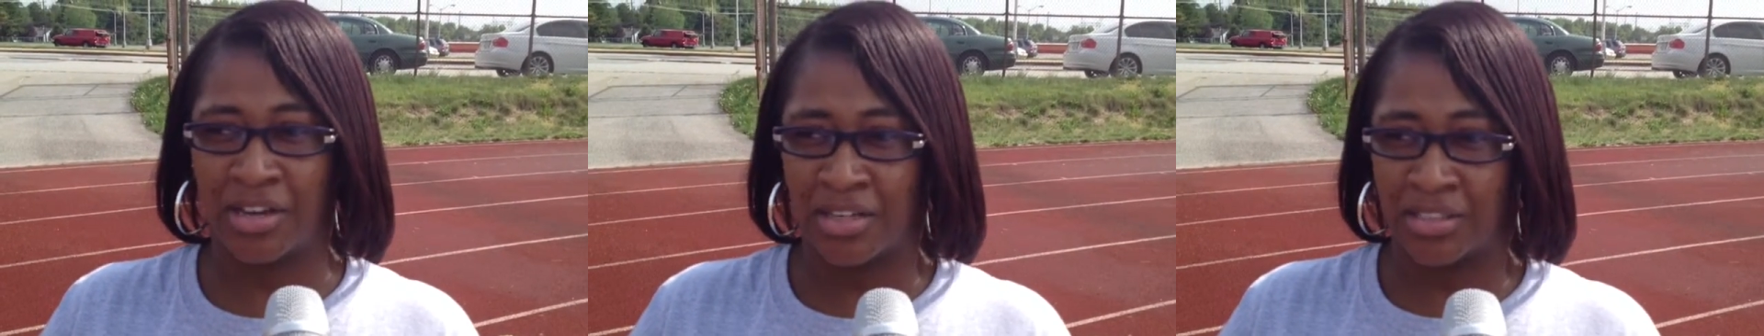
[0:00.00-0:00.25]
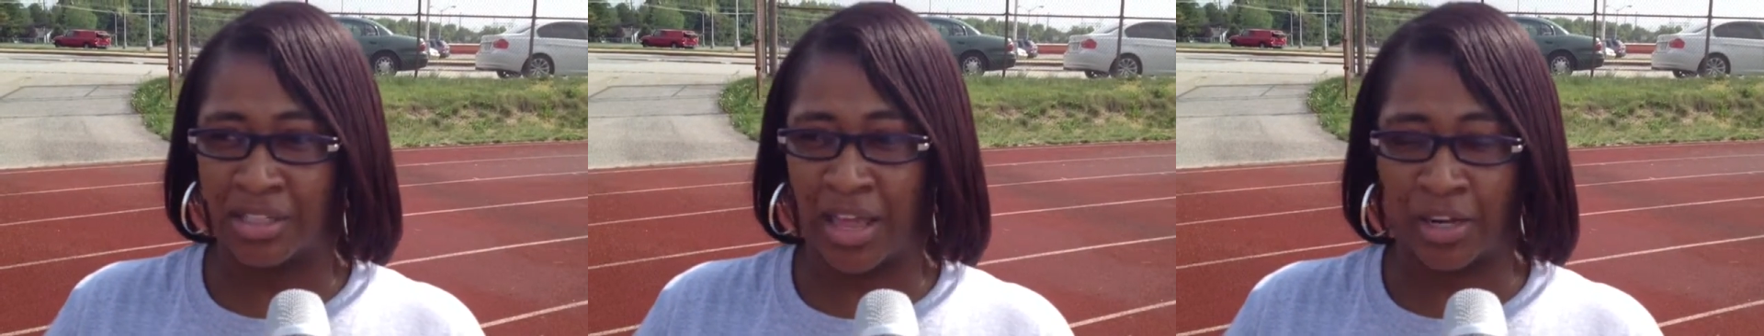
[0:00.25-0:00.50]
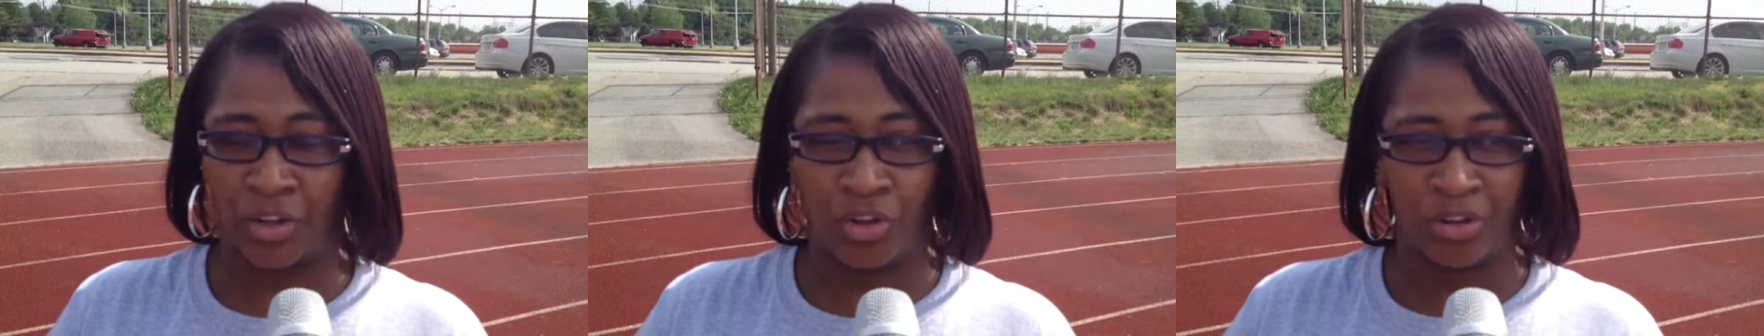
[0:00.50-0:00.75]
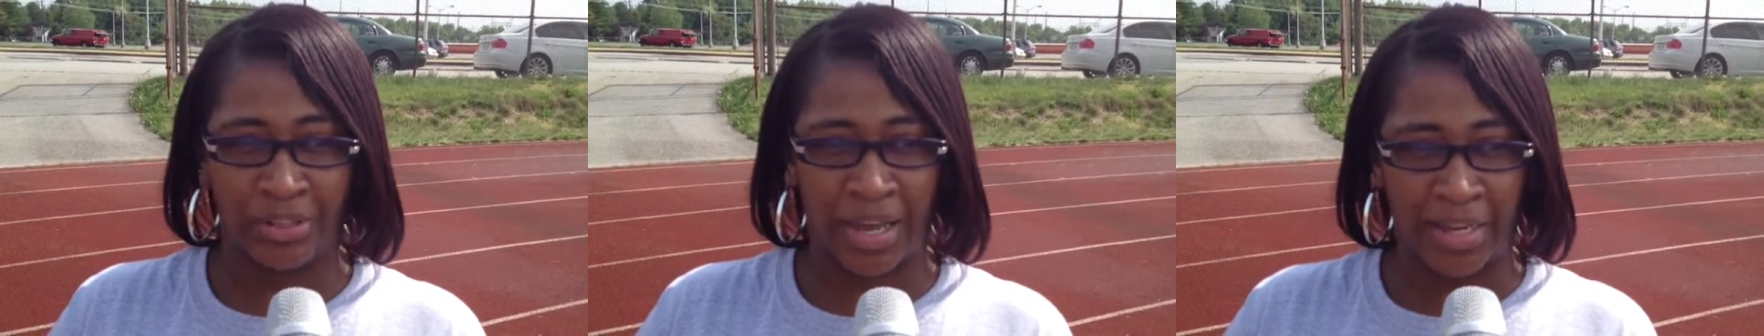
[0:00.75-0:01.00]
It's a lot of
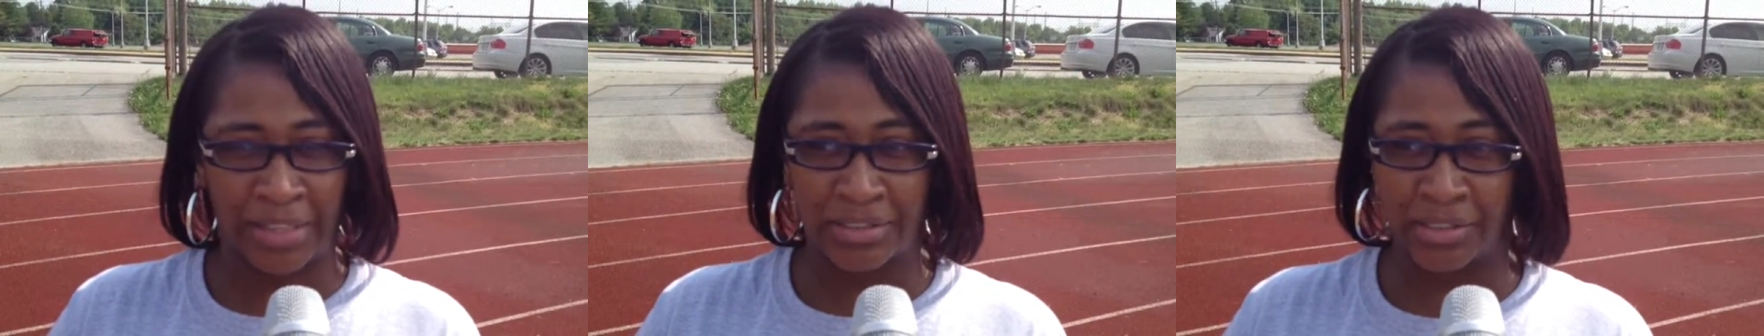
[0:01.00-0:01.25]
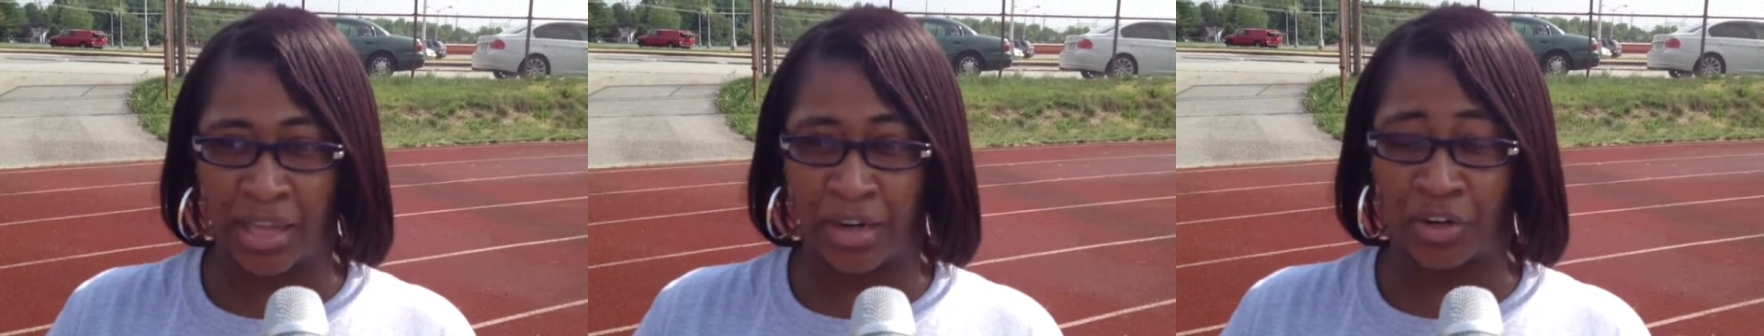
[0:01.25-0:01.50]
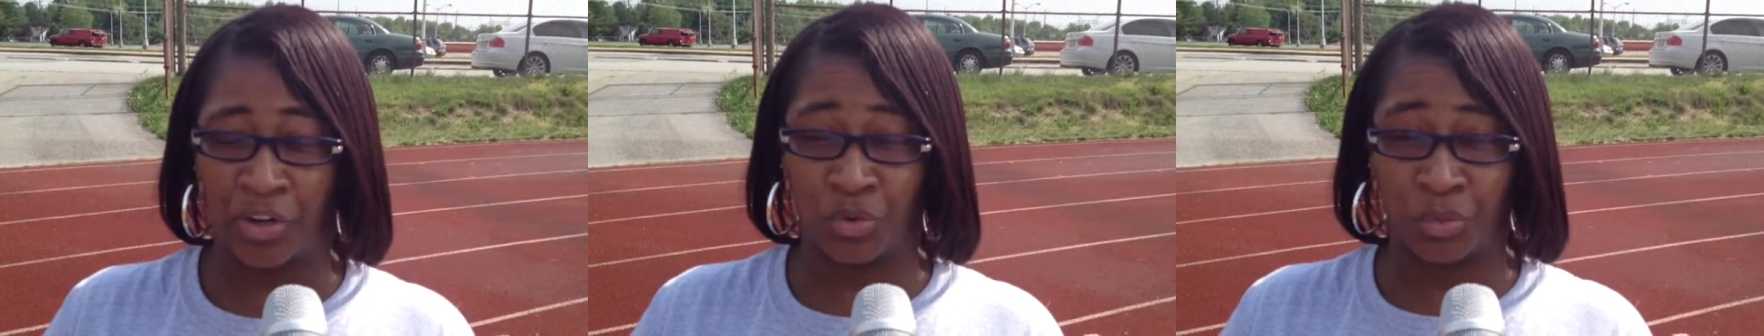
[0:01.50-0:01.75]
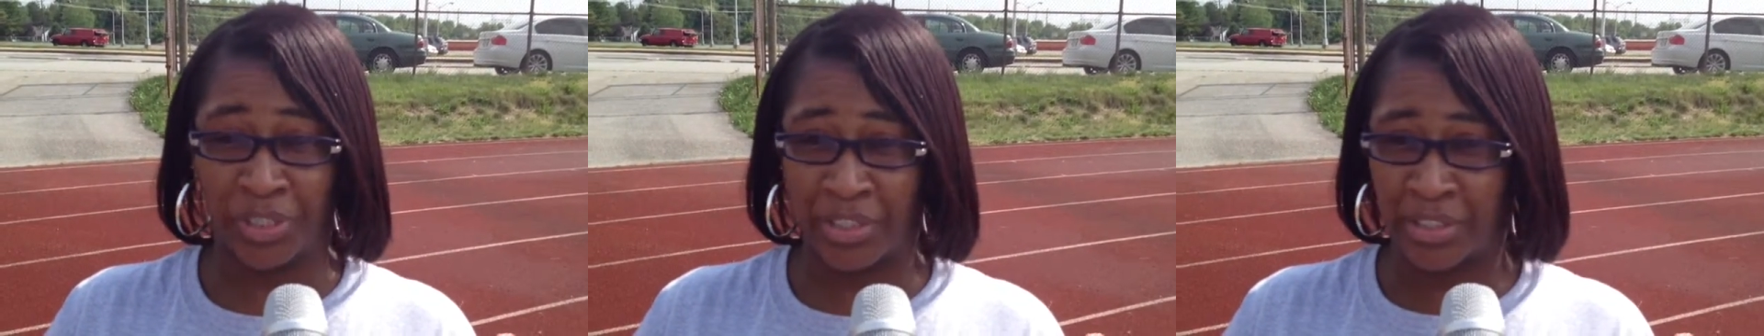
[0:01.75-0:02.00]
long nights, a lot of long
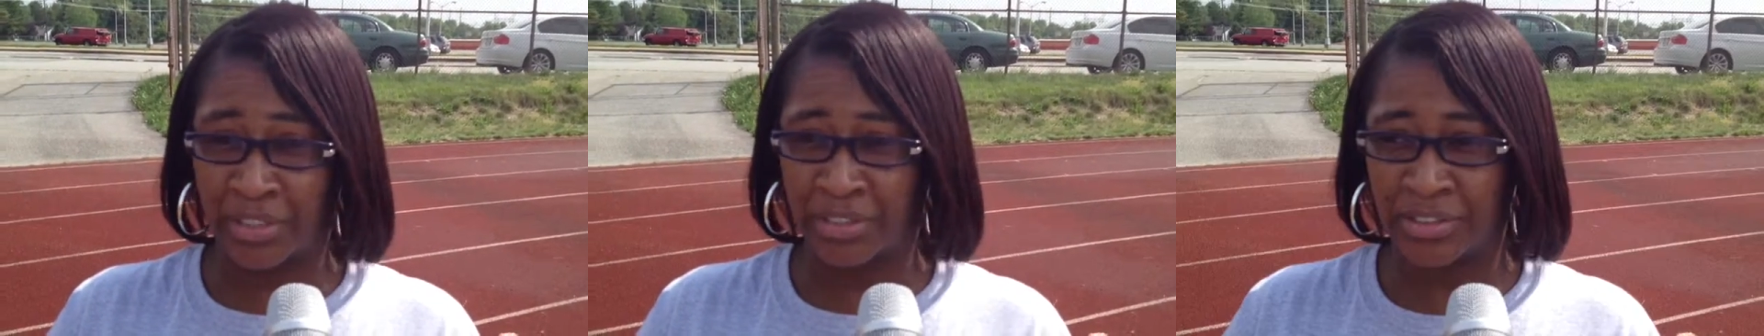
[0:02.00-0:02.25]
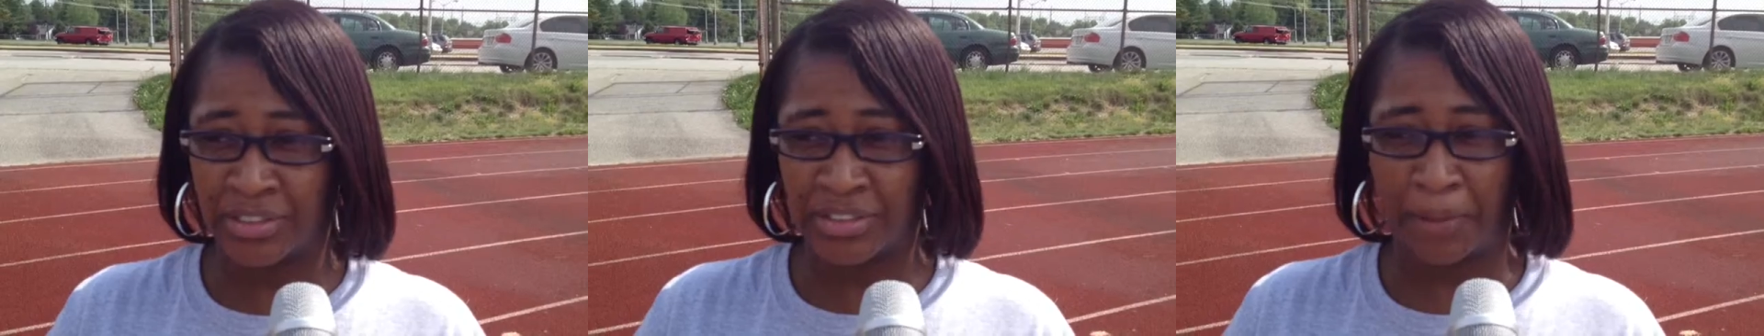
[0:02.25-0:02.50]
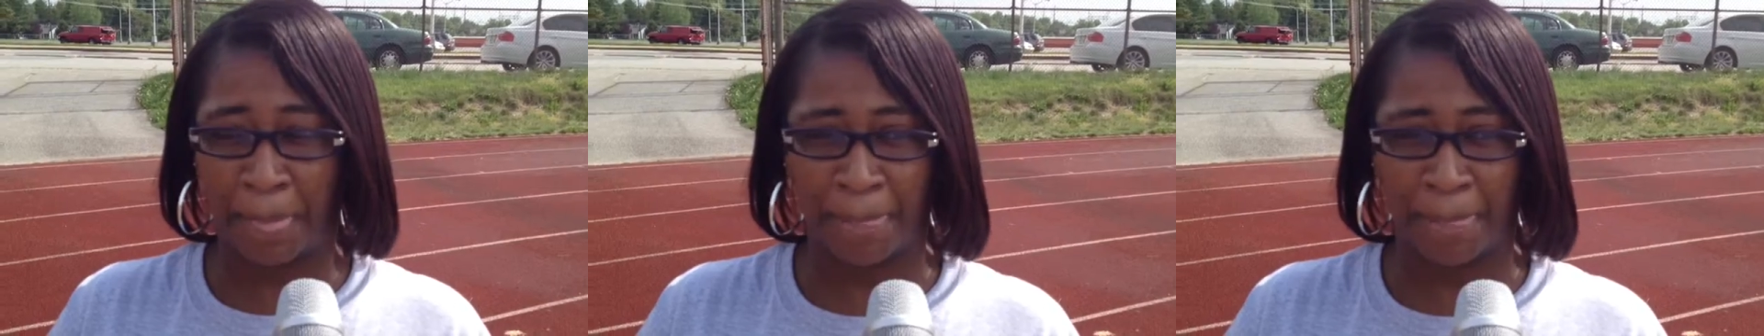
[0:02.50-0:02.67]
weekends.